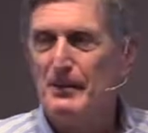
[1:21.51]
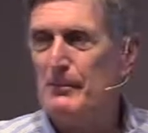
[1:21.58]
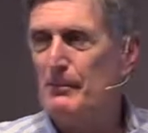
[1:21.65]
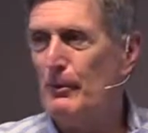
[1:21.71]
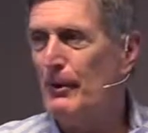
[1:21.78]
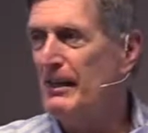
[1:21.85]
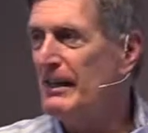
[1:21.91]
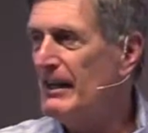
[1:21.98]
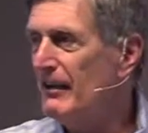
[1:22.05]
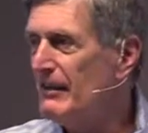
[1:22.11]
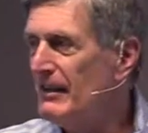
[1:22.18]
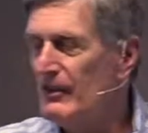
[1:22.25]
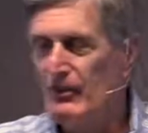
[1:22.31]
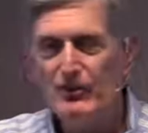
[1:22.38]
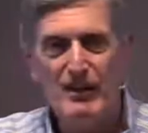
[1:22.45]
point here
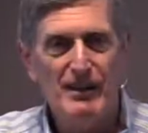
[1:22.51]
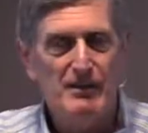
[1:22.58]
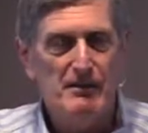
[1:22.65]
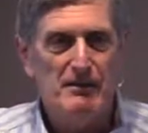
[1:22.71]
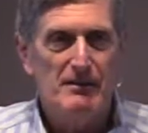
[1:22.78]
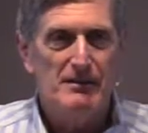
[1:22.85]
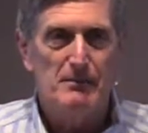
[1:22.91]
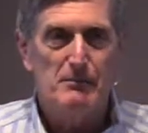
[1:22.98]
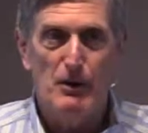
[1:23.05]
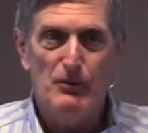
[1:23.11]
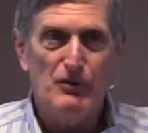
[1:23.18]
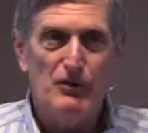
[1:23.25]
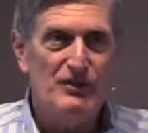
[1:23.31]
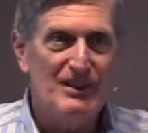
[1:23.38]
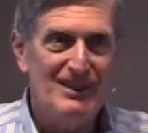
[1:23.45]
is that
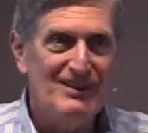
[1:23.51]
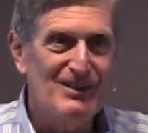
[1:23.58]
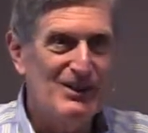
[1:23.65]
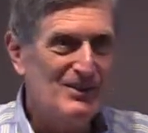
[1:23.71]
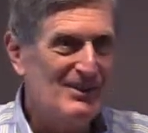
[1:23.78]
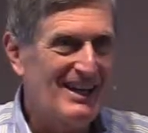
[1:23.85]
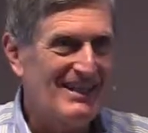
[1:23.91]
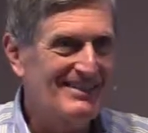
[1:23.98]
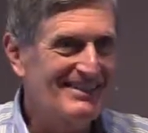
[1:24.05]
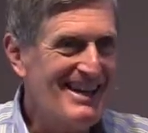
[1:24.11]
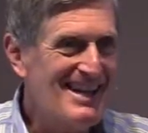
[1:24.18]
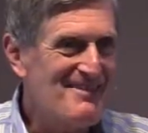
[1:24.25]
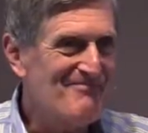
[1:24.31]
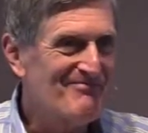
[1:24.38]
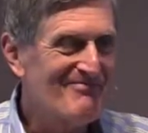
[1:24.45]
Moses didn't know God's
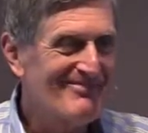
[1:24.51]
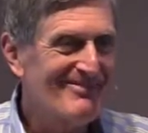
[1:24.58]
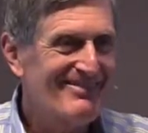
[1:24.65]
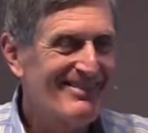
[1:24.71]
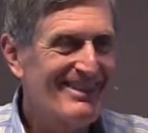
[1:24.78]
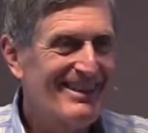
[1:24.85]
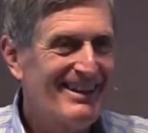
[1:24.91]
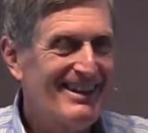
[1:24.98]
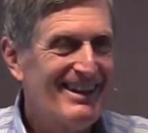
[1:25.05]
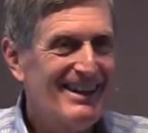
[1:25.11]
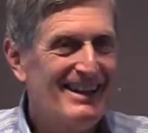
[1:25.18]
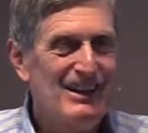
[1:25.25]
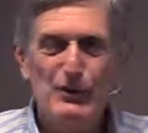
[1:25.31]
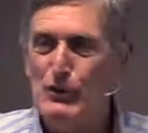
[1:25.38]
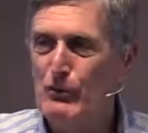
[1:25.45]
name.
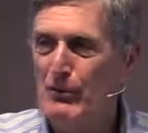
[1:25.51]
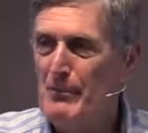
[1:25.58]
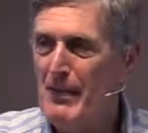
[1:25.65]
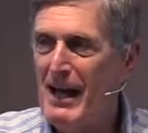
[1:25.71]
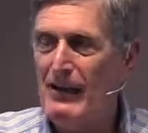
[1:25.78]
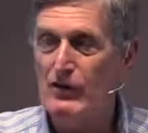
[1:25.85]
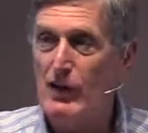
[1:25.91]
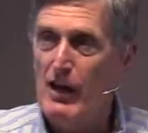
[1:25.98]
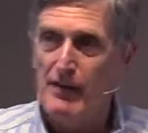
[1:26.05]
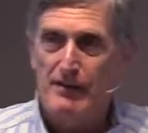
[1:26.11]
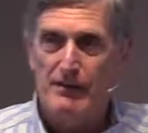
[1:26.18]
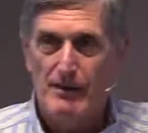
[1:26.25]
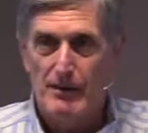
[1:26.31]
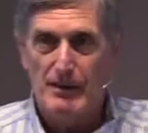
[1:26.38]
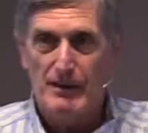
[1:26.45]
He knew him as
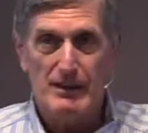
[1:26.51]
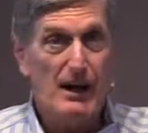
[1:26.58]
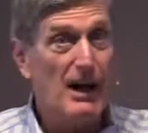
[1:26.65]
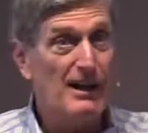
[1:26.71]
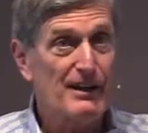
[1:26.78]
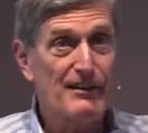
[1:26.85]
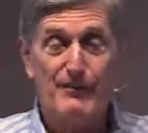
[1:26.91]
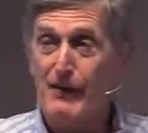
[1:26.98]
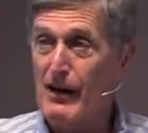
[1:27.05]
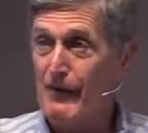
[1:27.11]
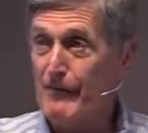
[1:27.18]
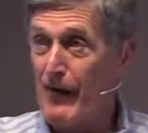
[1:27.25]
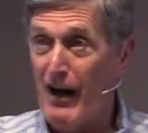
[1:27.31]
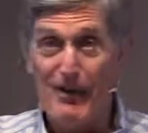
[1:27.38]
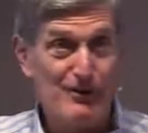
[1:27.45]
the God of our
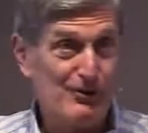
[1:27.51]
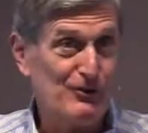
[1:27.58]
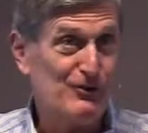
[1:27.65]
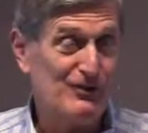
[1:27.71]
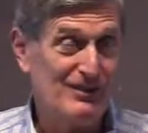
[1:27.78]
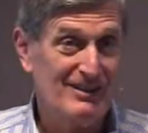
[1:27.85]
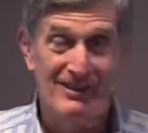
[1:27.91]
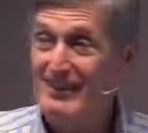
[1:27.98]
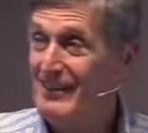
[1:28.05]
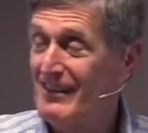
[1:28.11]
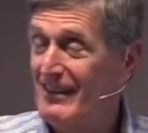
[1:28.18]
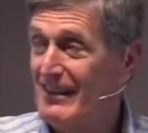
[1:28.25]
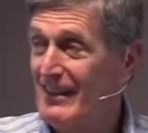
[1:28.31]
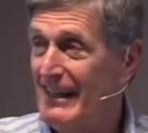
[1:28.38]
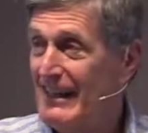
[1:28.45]
fathers.
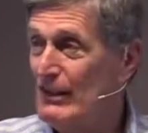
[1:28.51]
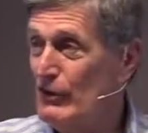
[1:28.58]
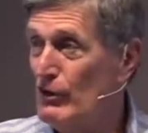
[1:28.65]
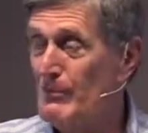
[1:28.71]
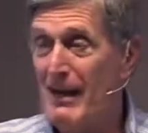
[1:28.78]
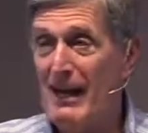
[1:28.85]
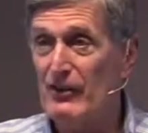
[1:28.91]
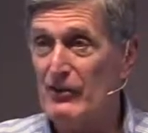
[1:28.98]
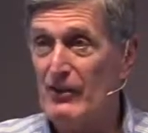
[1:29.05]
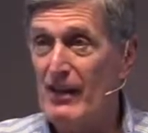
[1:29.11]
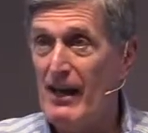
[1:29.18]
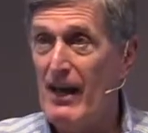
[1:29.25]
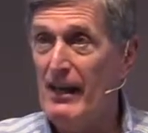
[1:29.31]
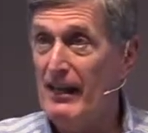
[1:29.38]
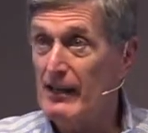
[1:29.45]
He knew him as
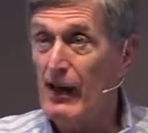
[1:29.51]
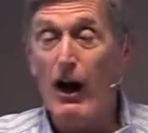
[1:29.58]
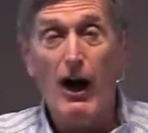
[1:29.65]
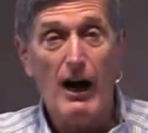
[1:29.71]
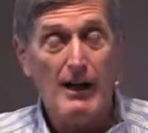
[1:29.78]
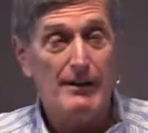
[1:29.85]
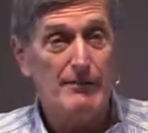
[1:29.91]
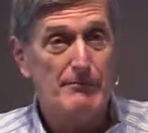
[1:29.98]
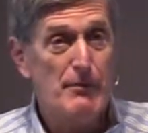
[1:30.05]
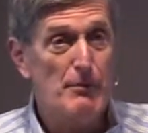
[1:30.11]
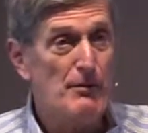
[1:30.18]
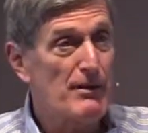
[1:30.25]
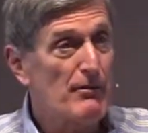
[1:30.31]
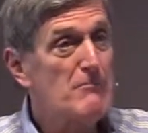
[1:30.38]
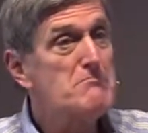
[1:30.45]
a God. Remember,
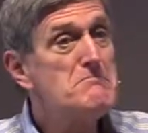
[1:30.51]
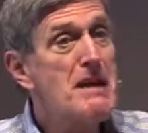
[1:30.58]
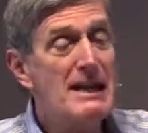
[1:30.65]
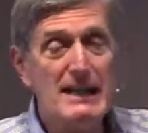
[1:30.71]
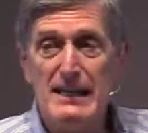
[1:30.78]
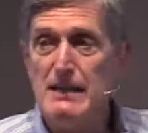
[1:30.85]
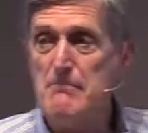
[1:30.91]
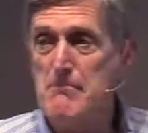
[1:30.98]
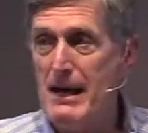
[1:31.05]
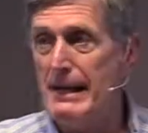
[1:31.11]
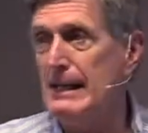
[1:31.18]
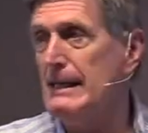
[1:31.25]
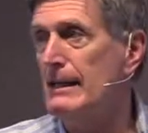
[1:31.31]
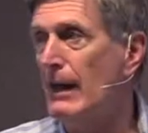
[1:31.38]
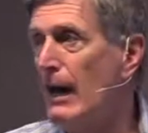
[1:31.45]
there were many,
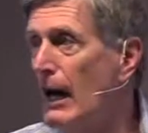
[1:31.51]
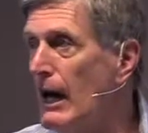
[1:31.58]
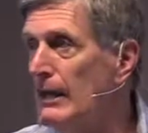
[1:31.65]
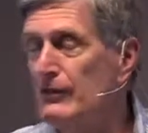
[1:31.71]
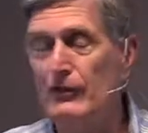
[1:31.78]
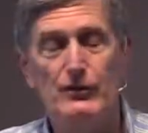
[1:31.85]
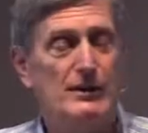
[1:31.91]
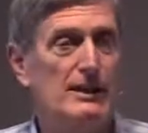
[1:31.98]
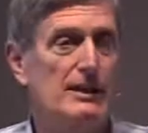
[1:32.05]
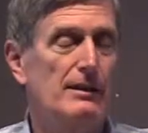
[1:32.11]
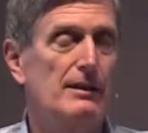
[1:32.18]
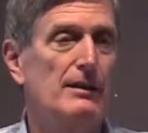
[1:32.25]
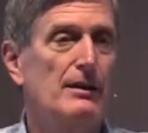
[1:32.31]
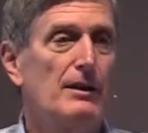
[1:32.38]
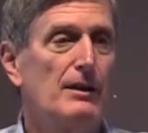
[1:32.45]
many gods
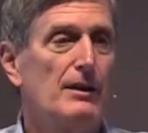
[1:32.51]
in